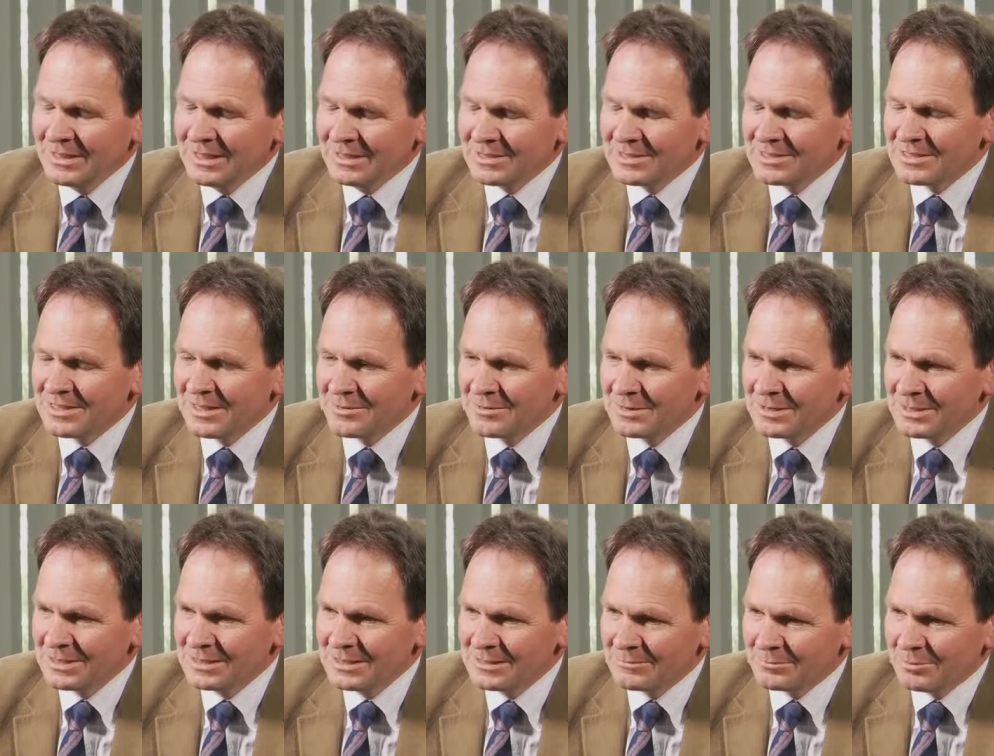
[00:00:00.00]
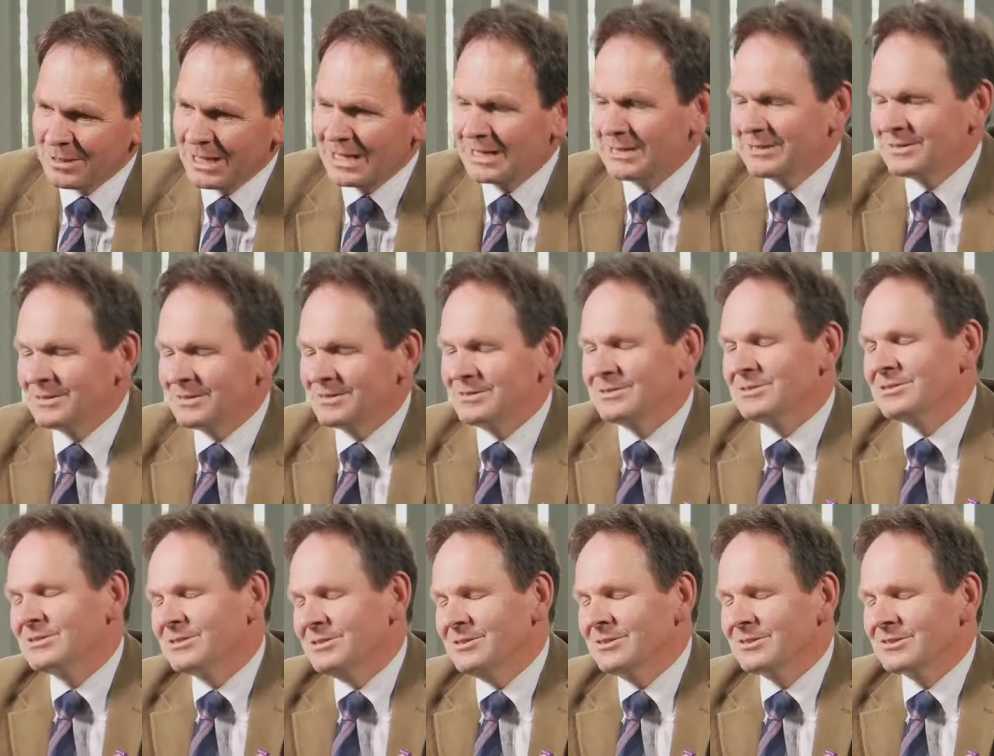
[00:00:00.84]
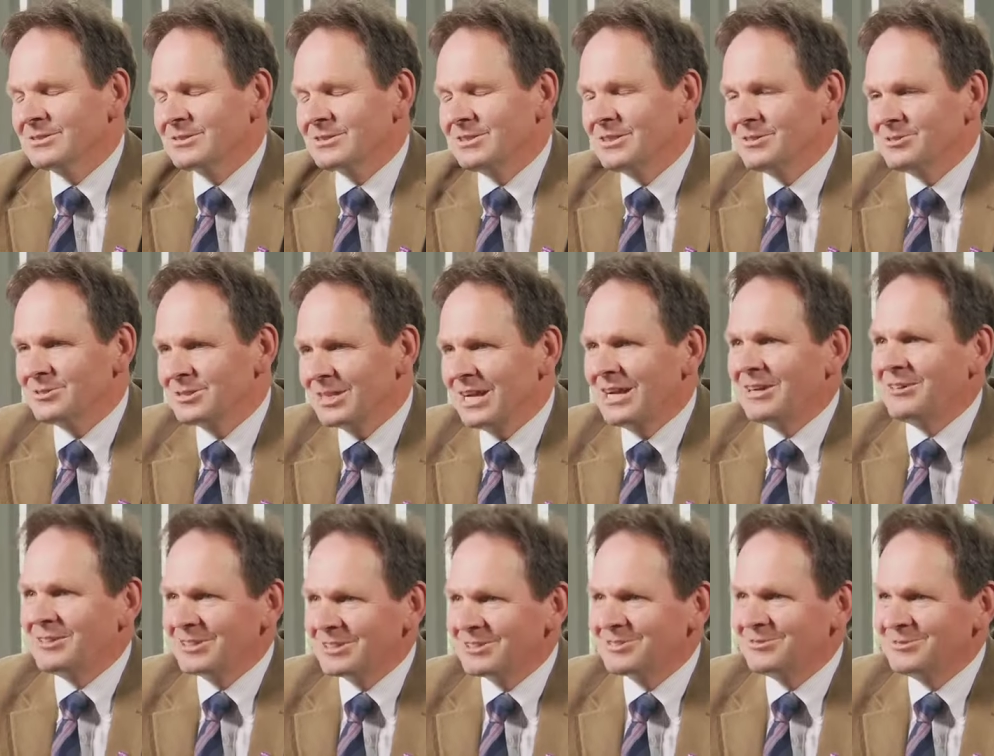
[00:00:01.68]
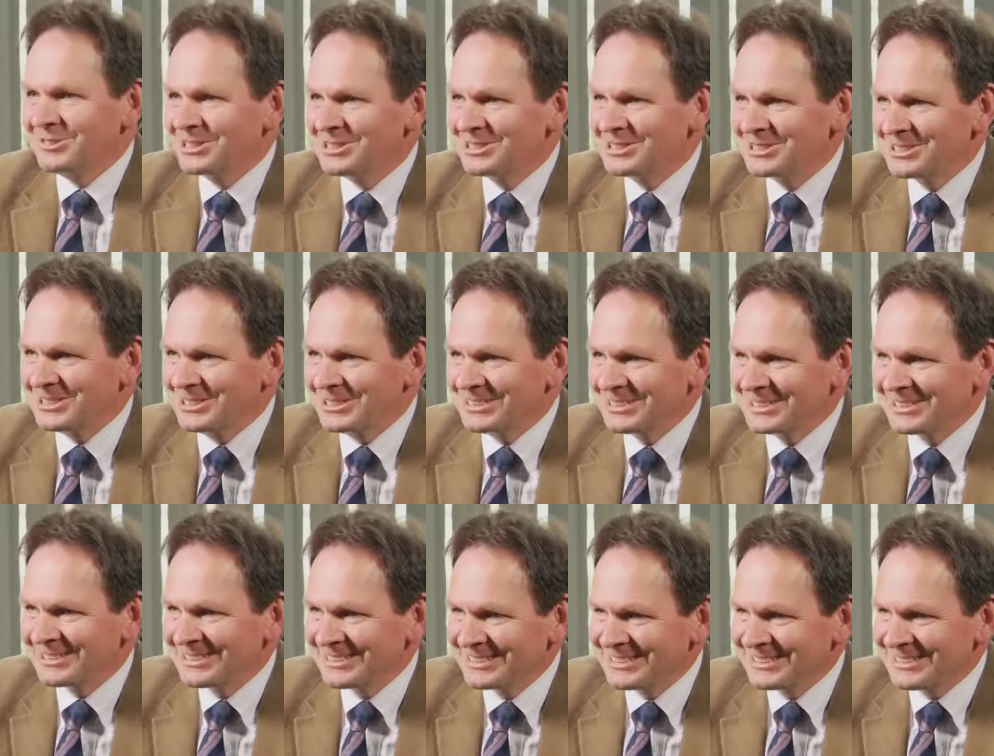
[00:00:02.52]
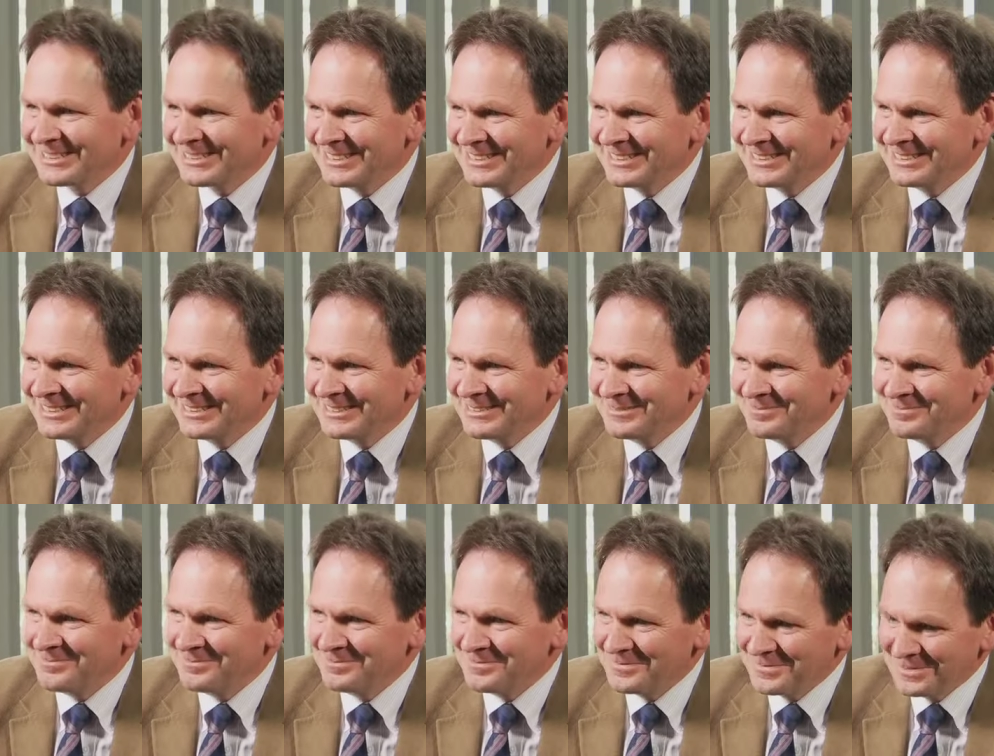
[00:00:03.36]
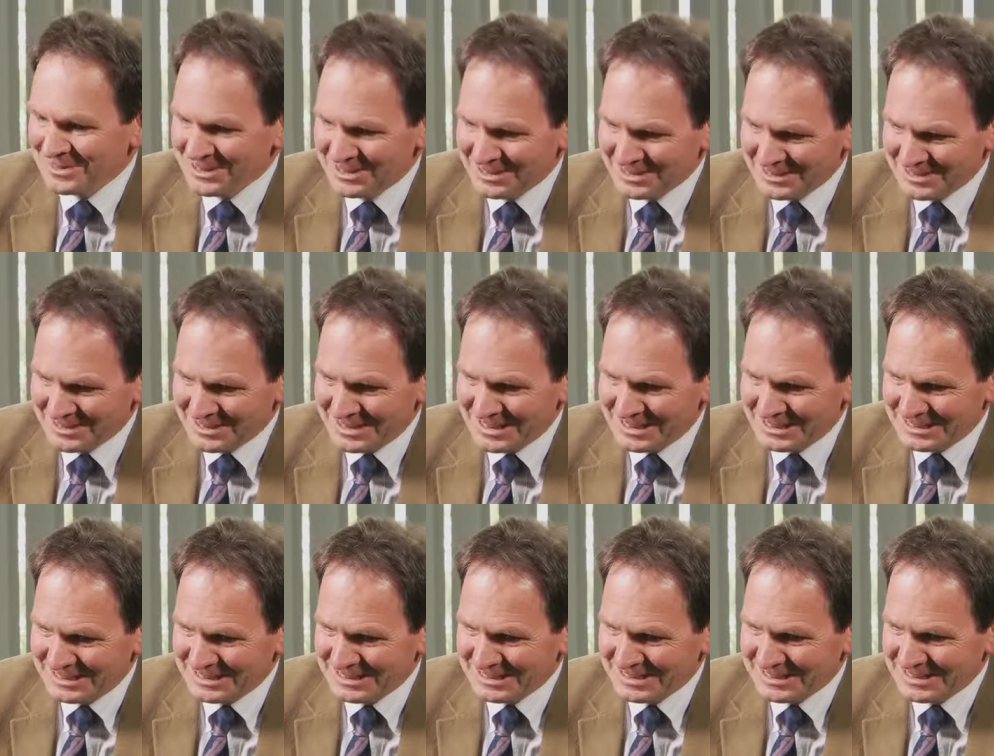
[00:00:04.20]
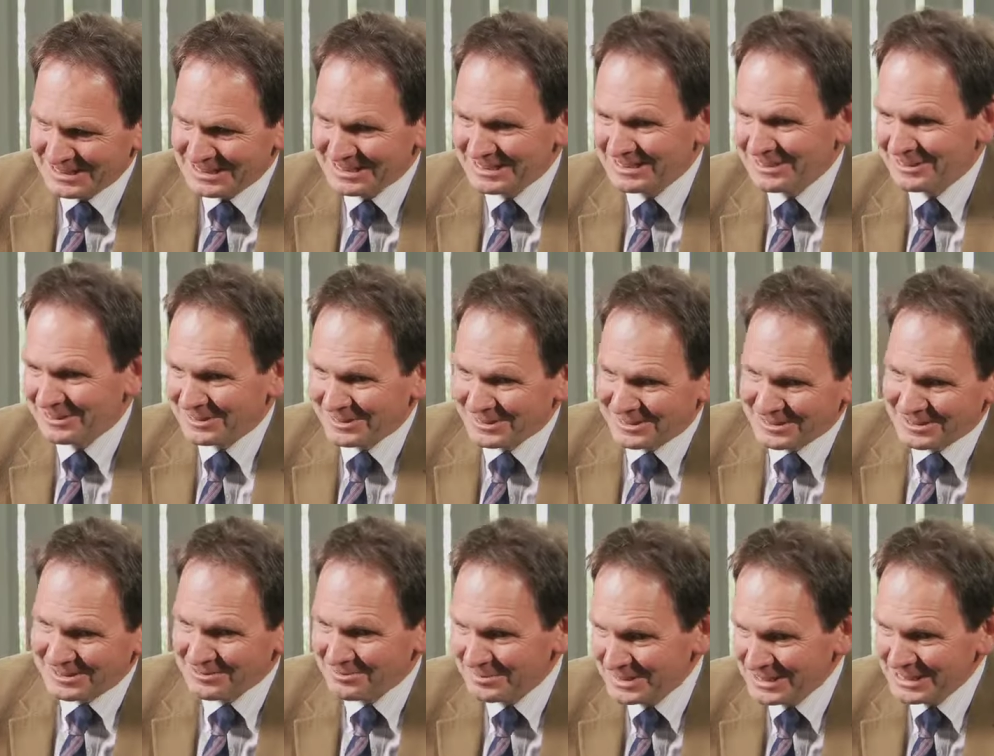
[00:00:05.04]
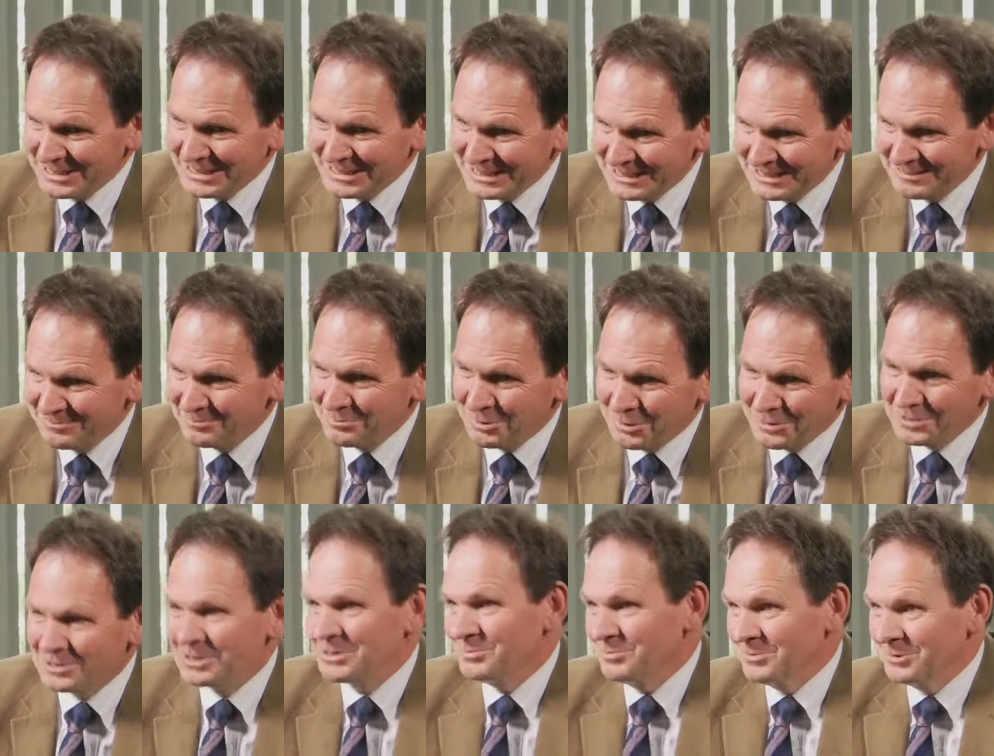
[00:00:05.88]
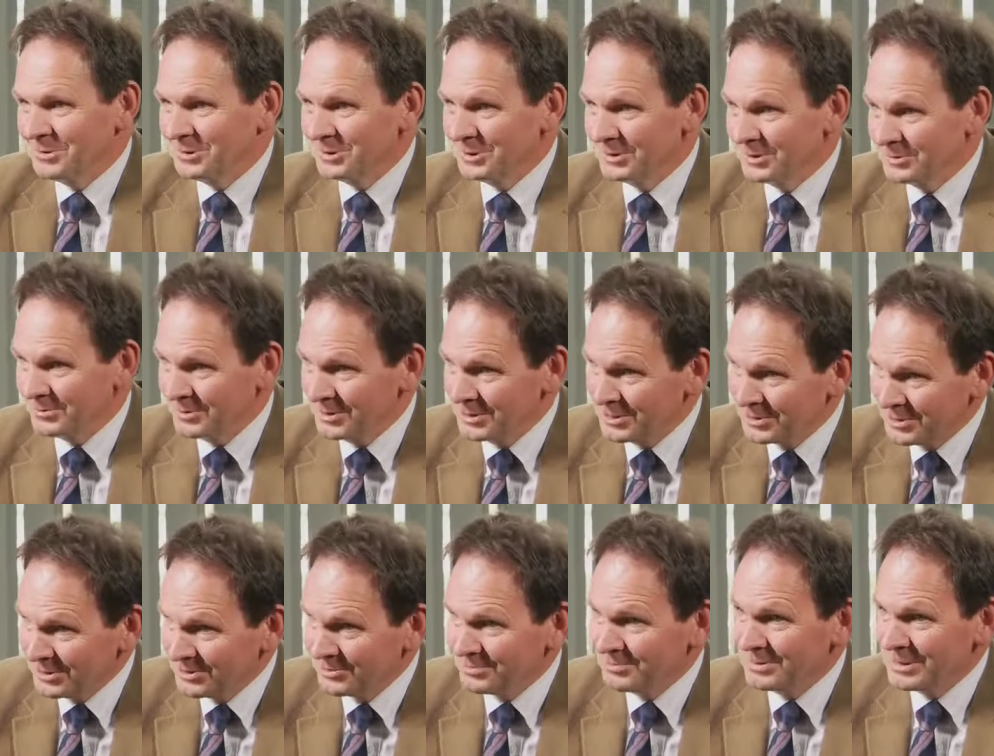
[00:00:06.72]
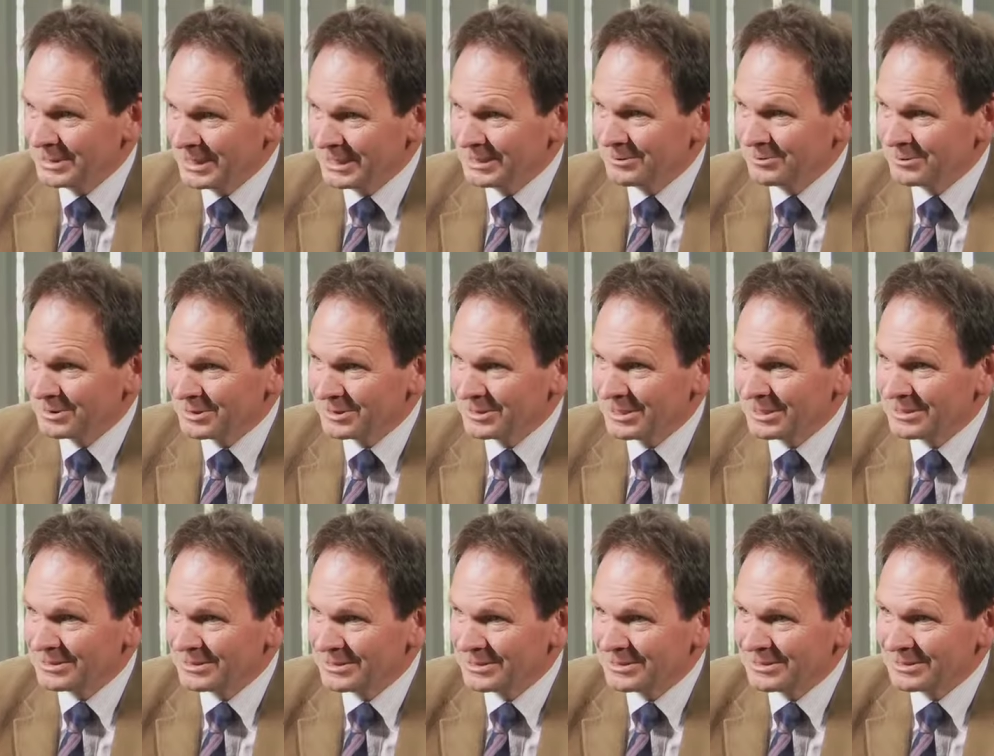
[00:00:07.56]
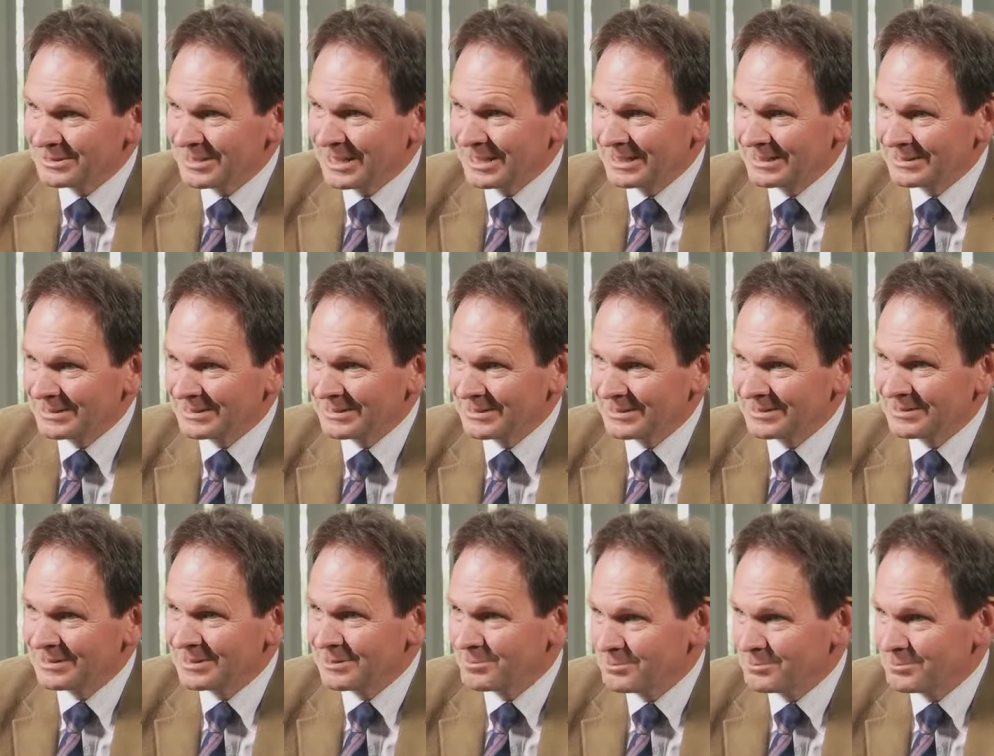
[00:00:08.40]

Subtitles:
And some of these patterns look so characteristic that it looks to me possible that we should be able to understand